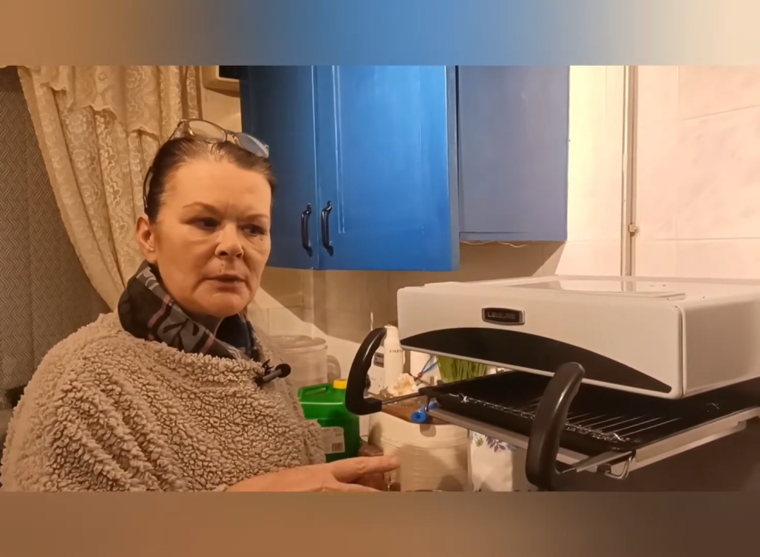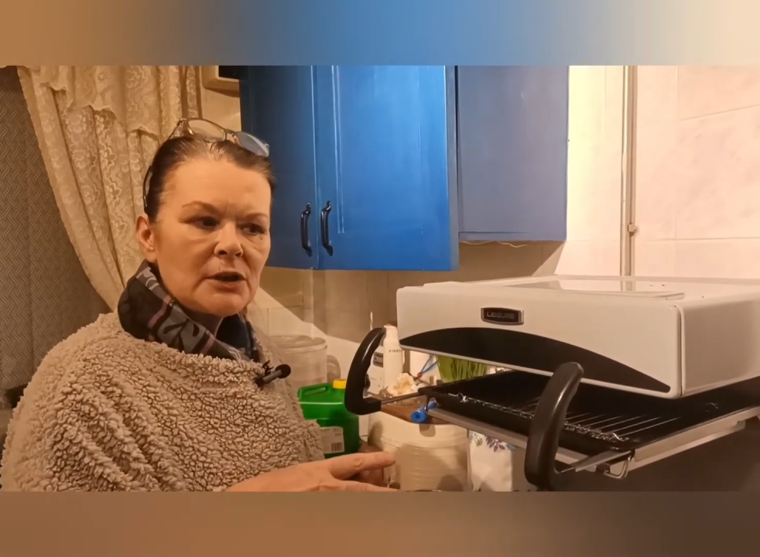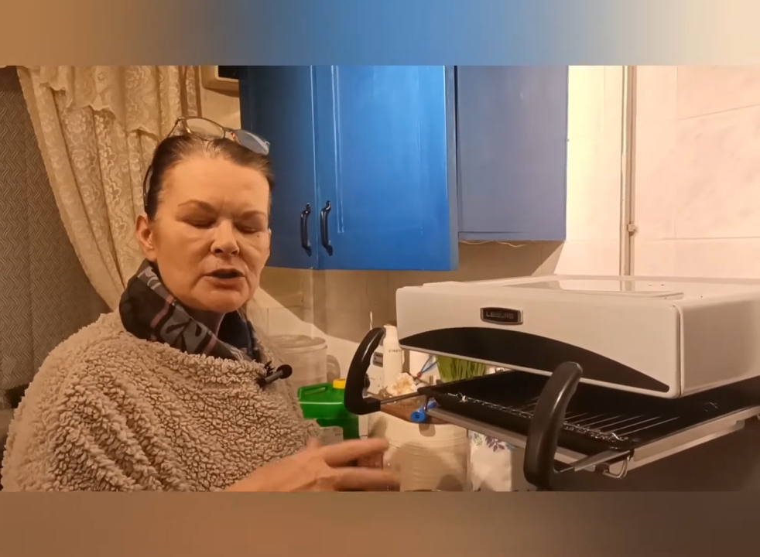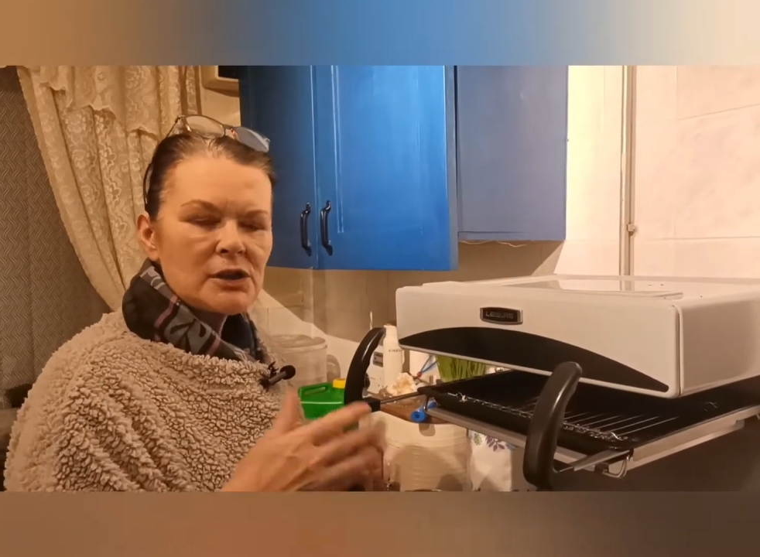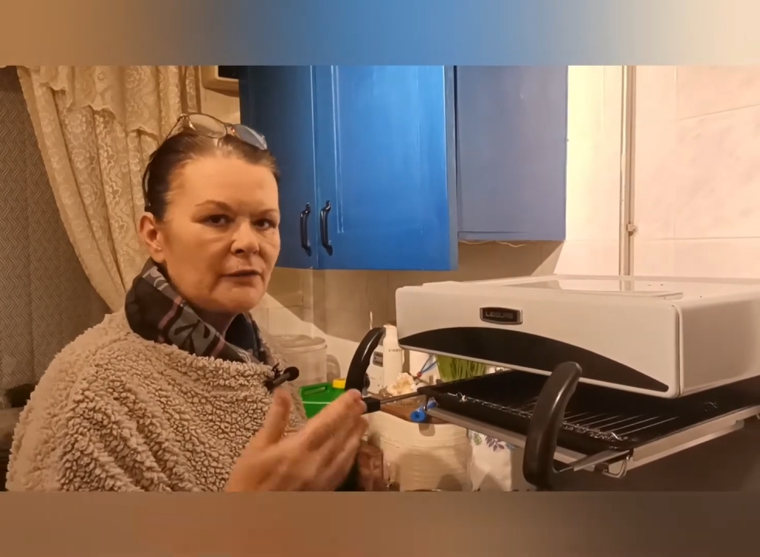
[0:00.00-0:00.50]

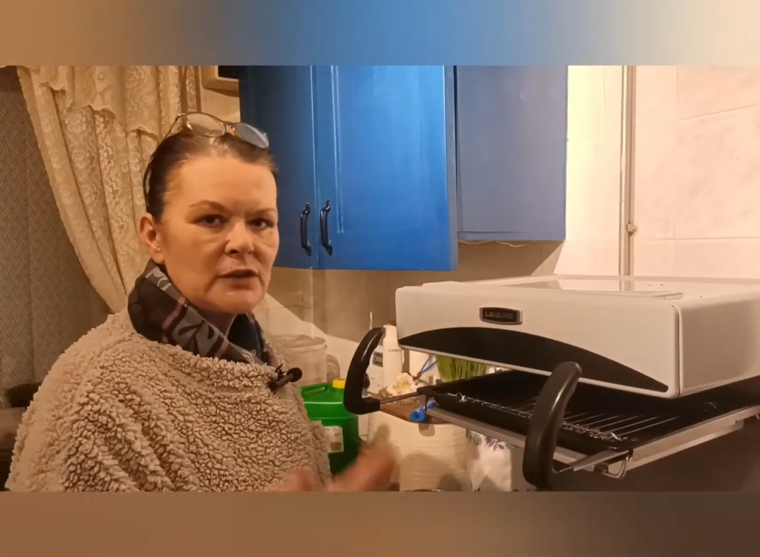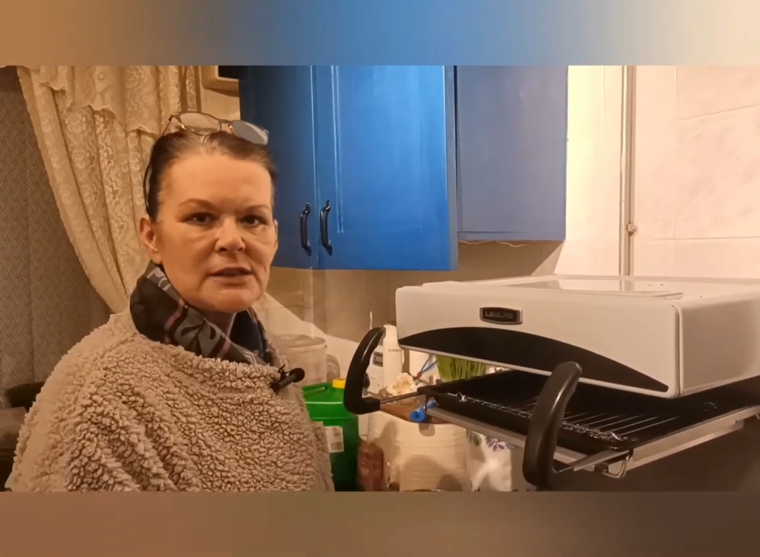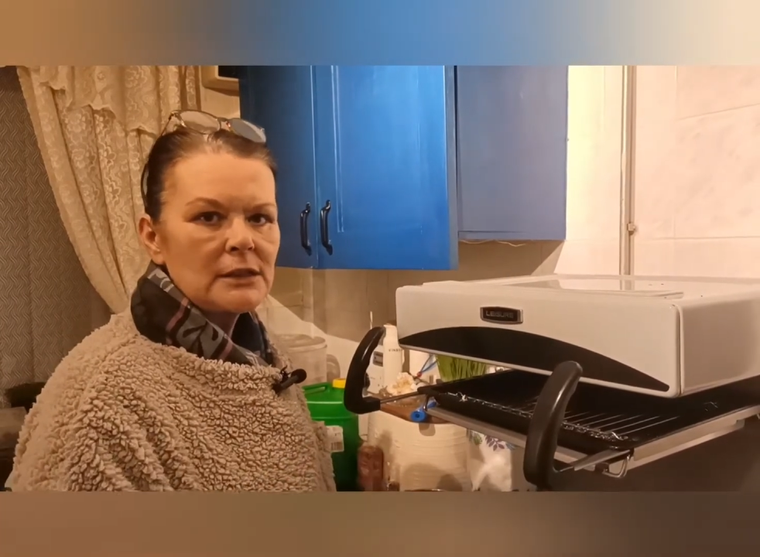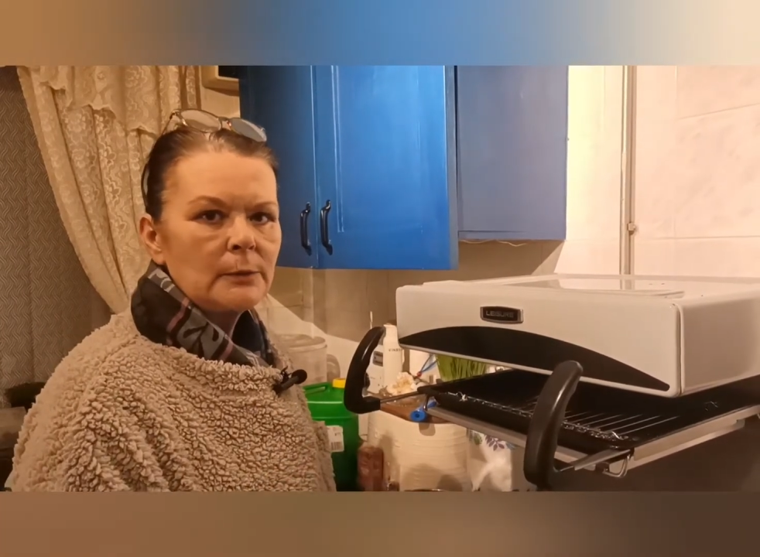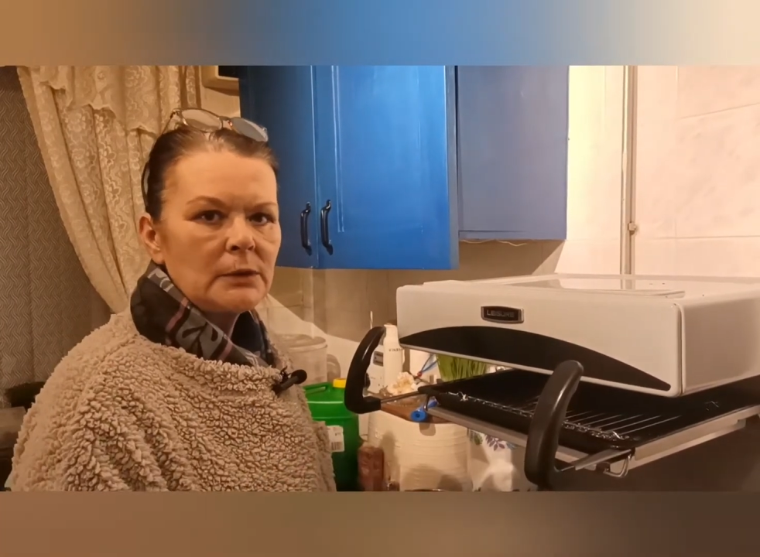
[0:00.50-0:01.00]
because
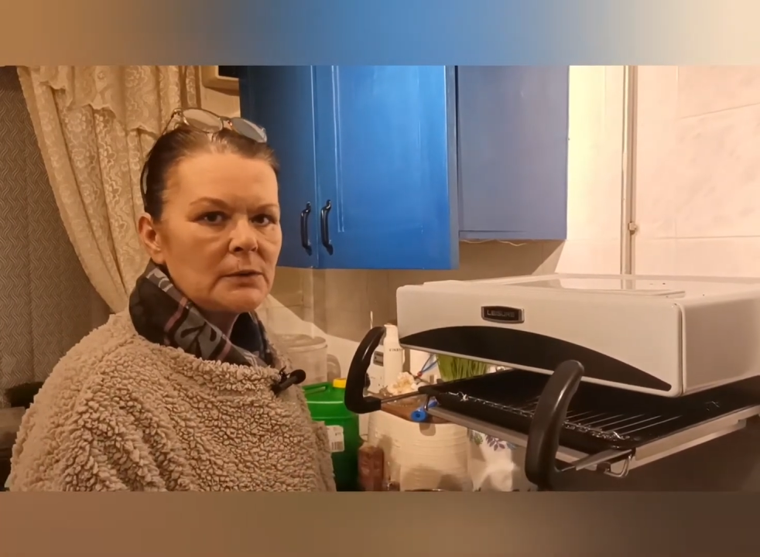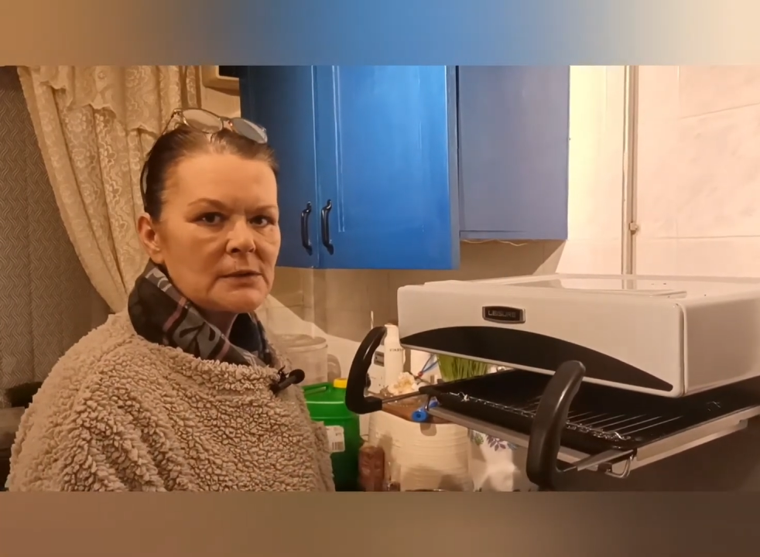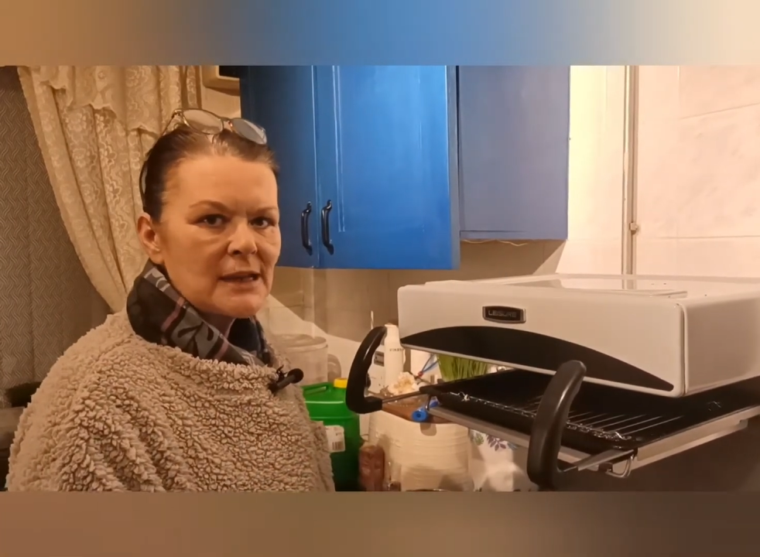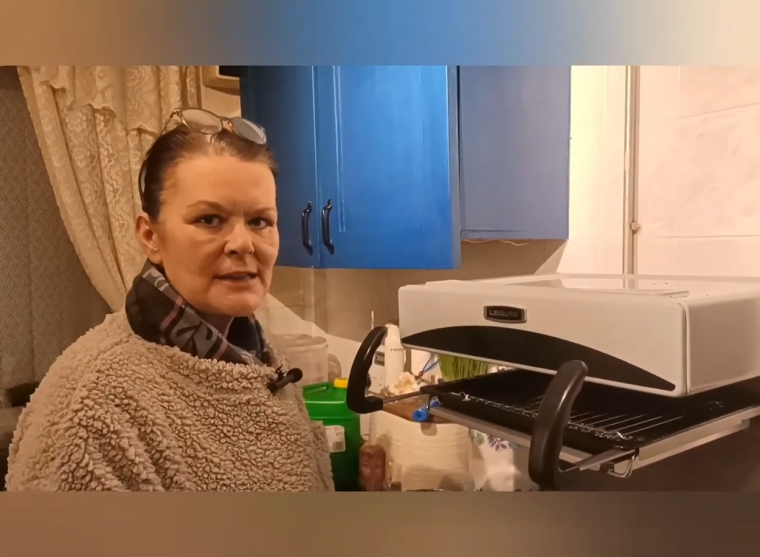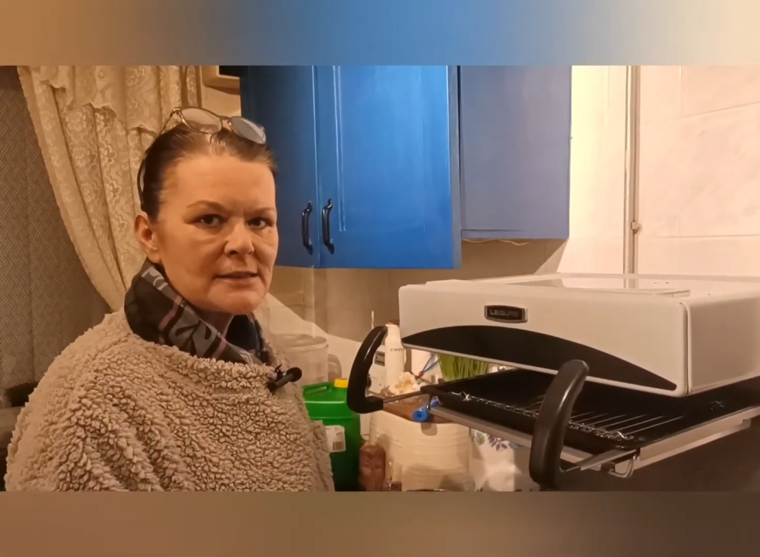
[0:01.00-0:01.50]
obviously we use
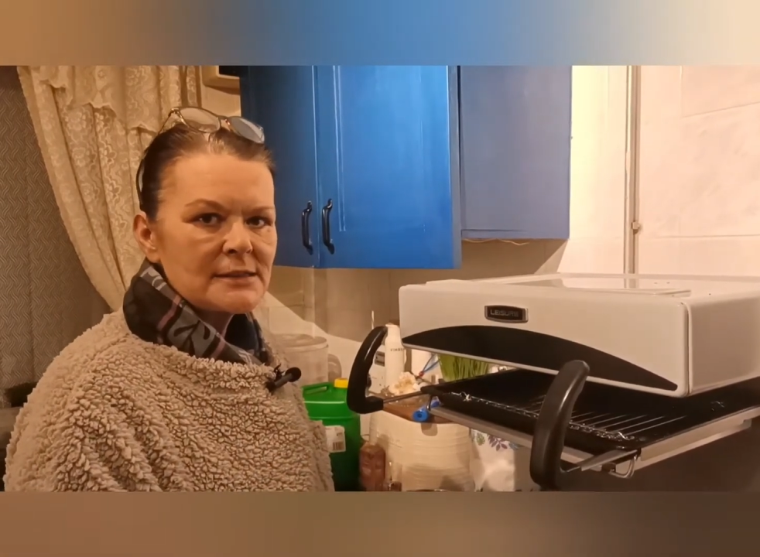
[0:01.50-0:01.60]
less